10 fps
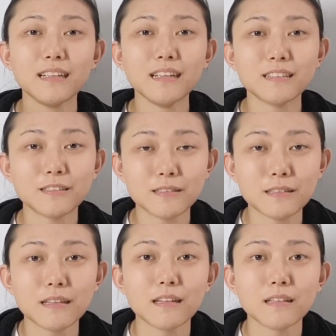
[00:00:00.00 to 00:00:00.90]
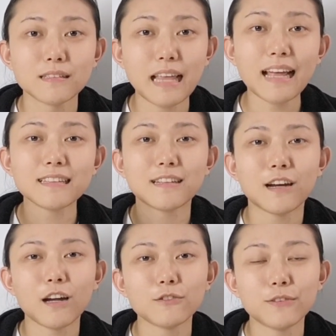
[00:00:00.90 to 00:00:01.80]
is that
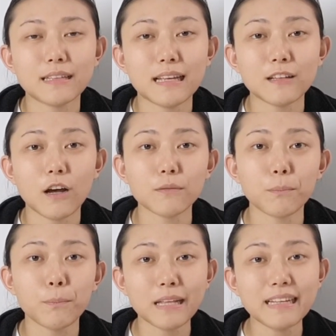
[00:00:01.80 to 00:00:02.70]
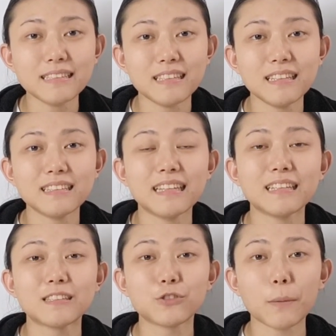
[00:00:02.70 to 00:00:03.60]
confident on placing the
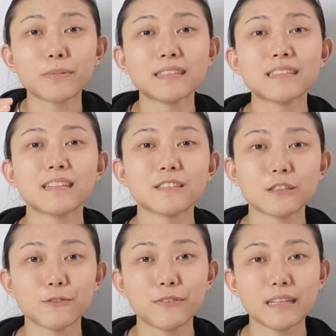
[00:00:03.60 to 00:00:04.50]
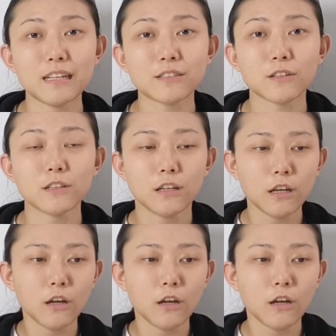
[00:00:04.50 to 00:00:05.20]
drop resistance certification